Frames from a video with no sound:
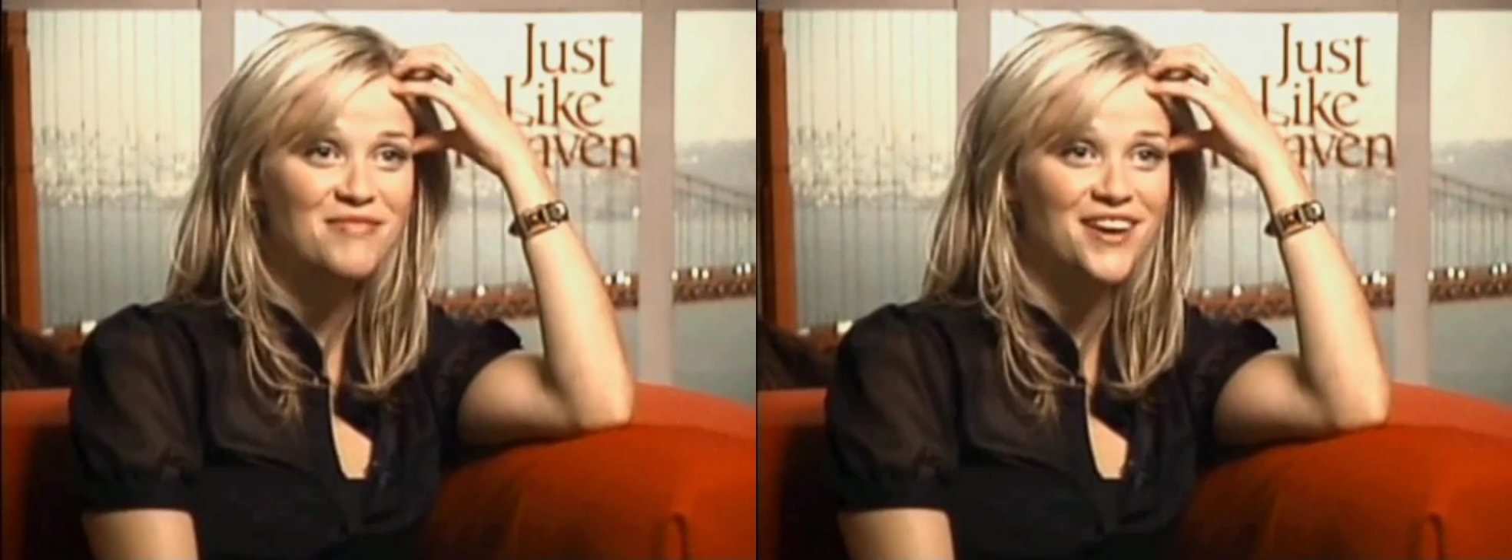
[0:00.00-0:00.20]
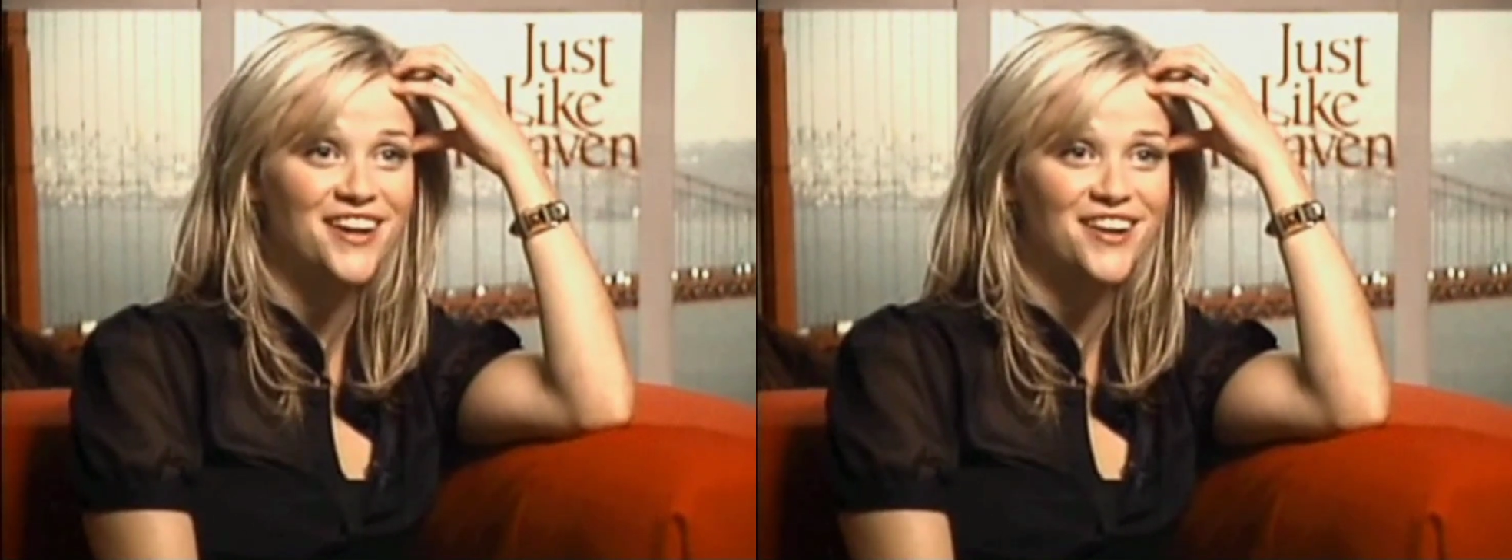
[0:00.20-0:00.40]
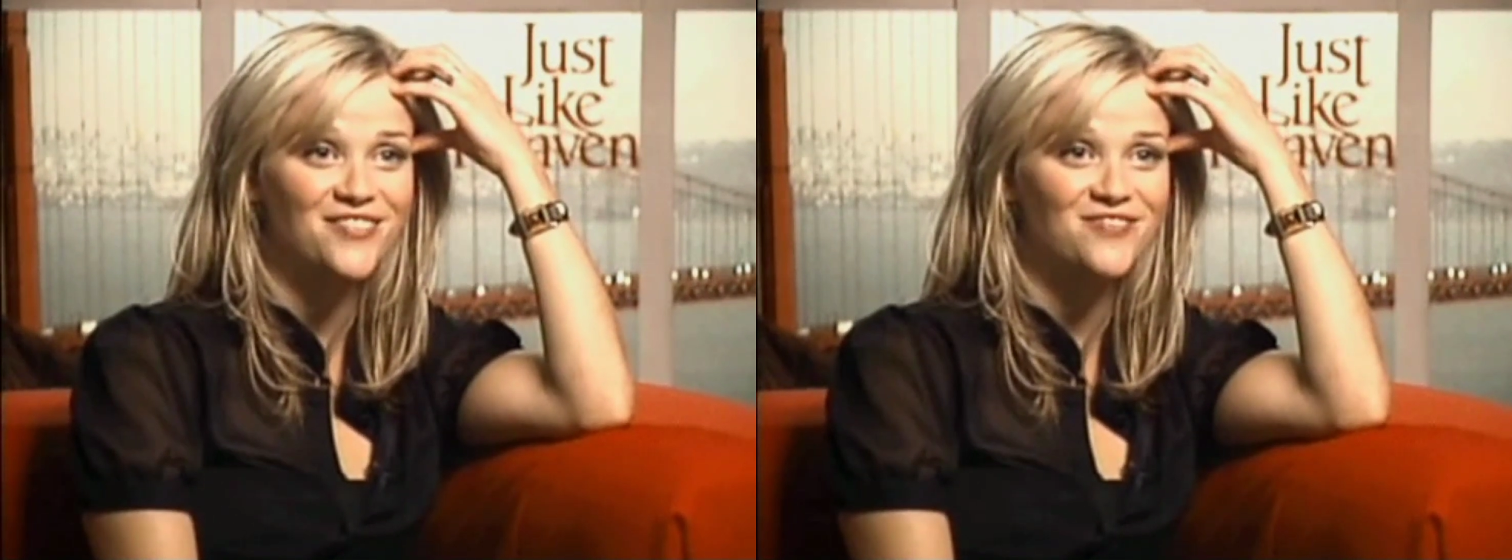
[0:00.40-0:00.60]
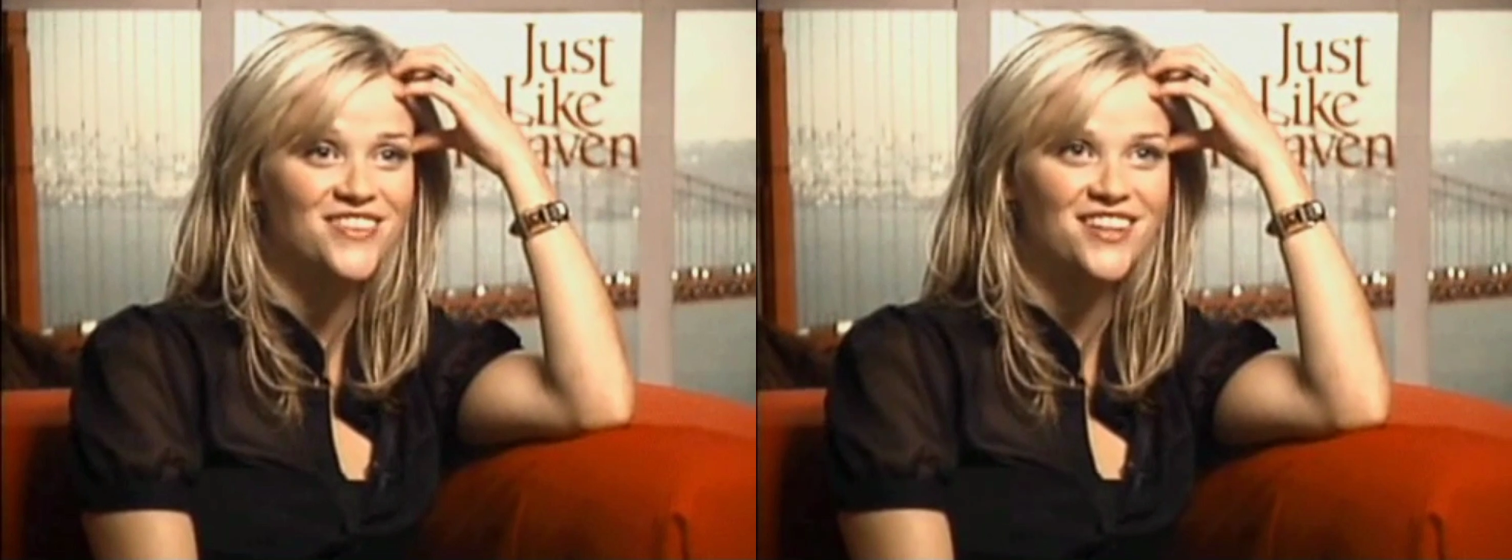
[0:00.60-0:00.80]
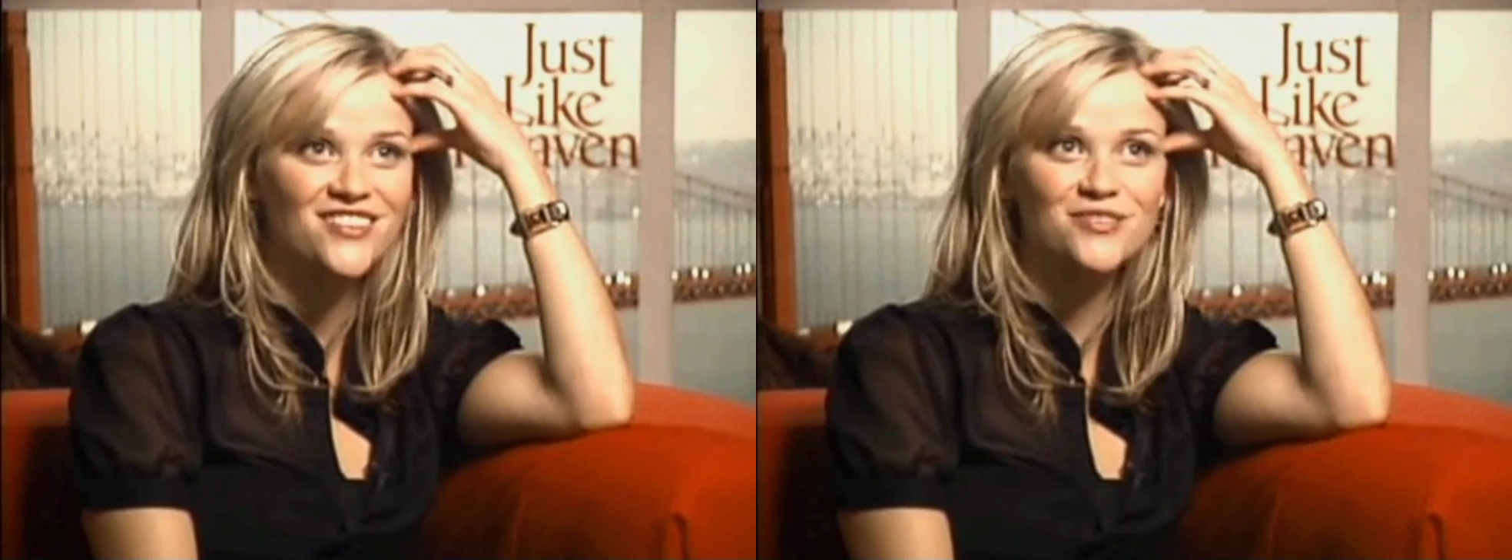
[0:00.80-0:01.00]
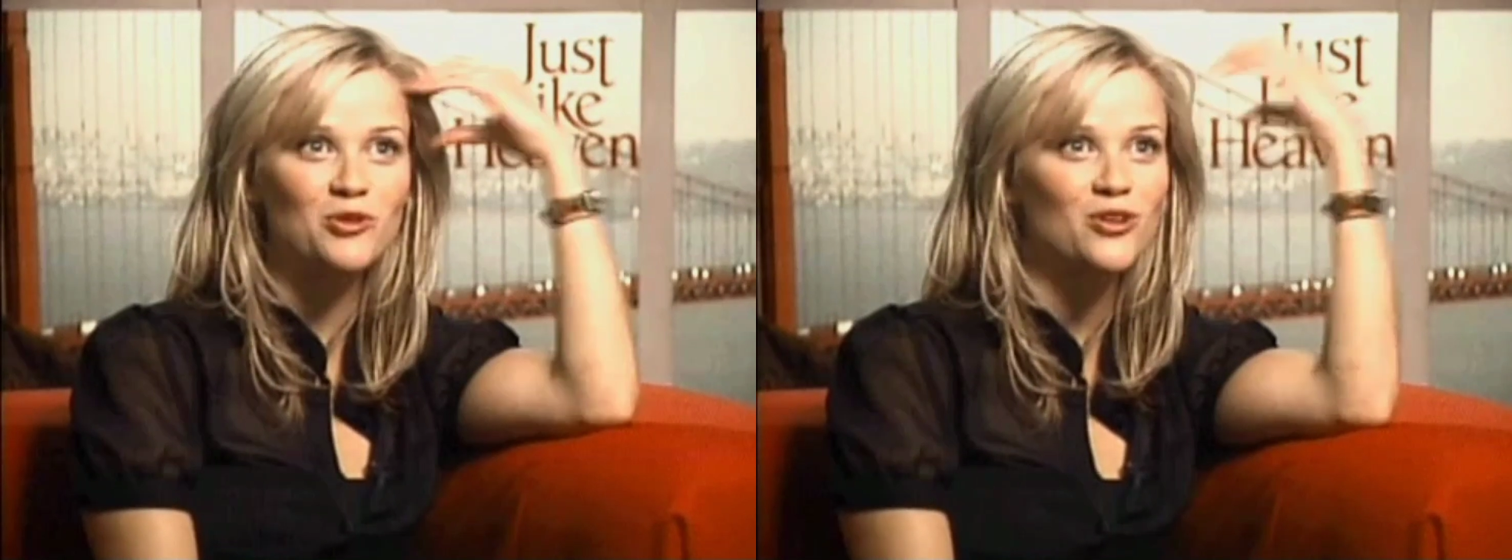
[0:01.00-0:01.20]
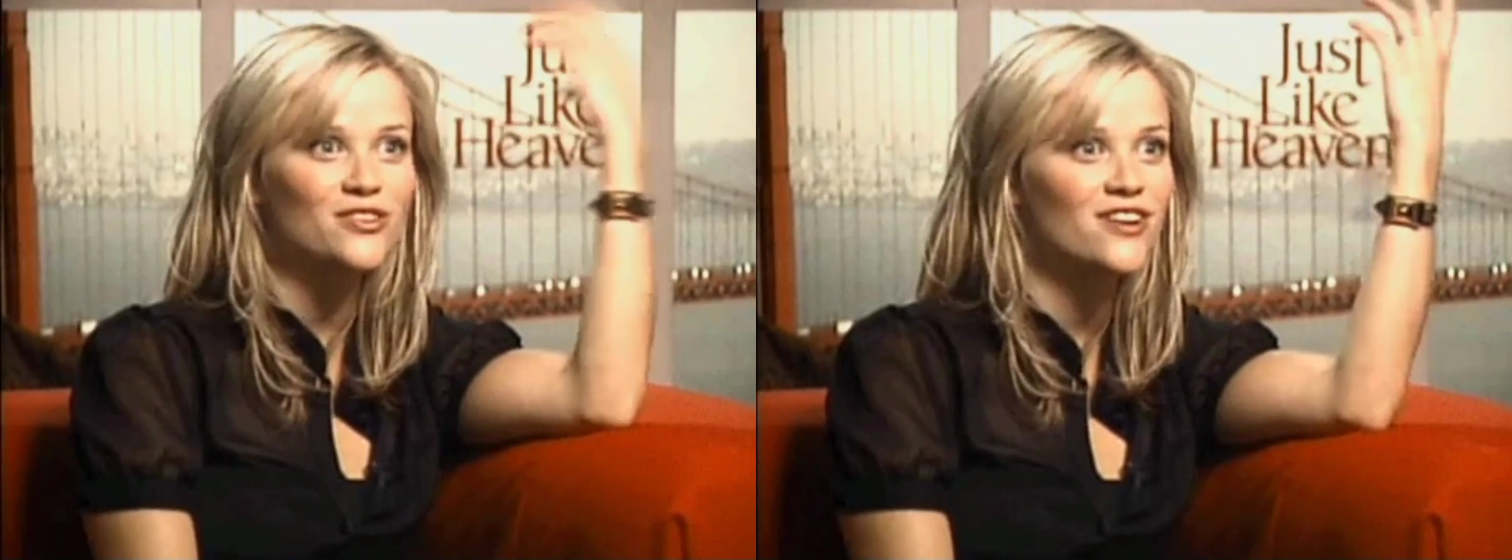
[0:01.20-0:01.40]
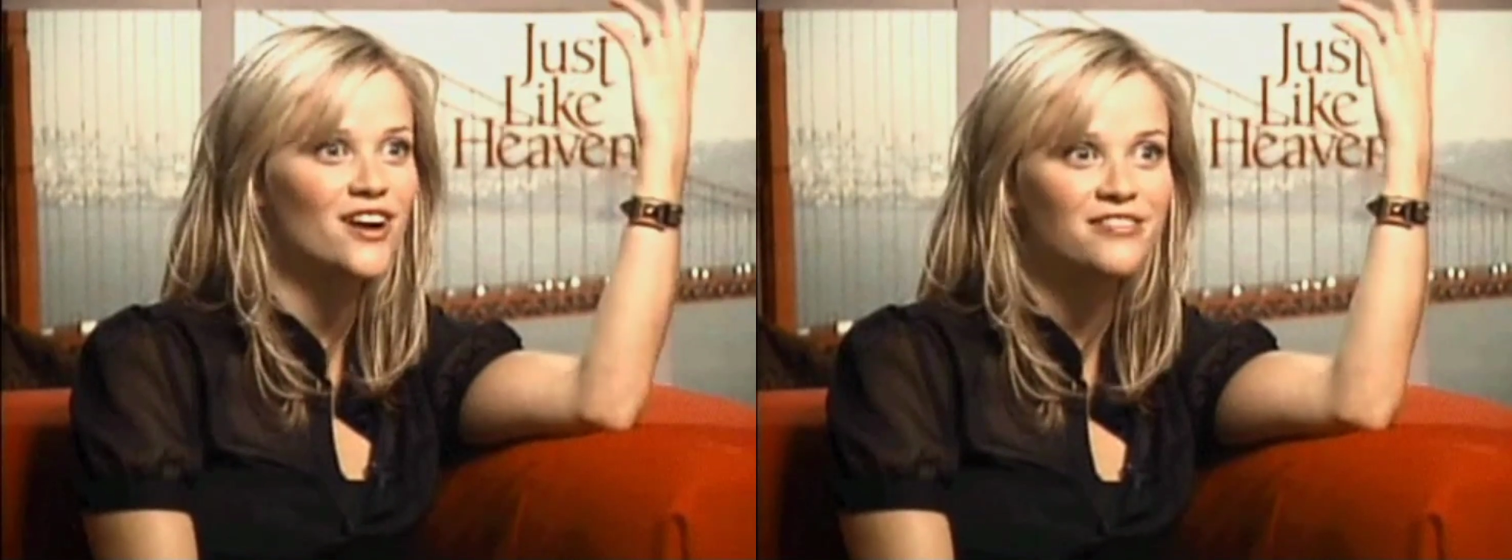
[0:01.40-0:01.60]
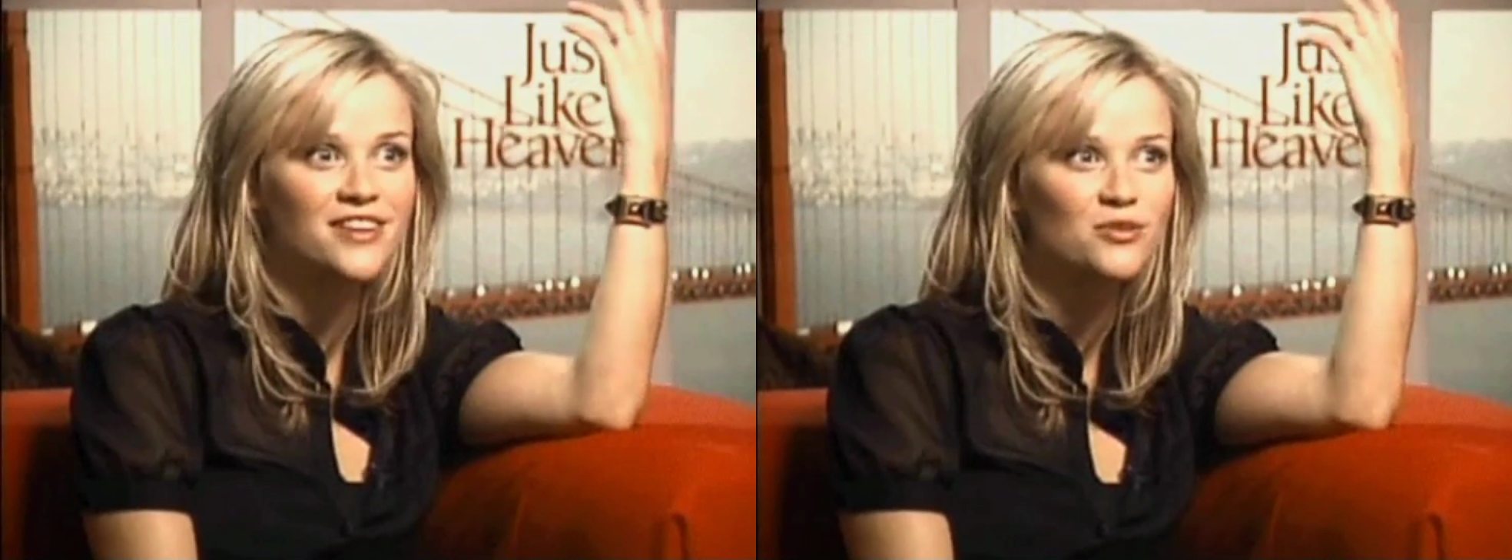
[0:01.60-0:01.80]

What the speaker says: But he just pulled it off,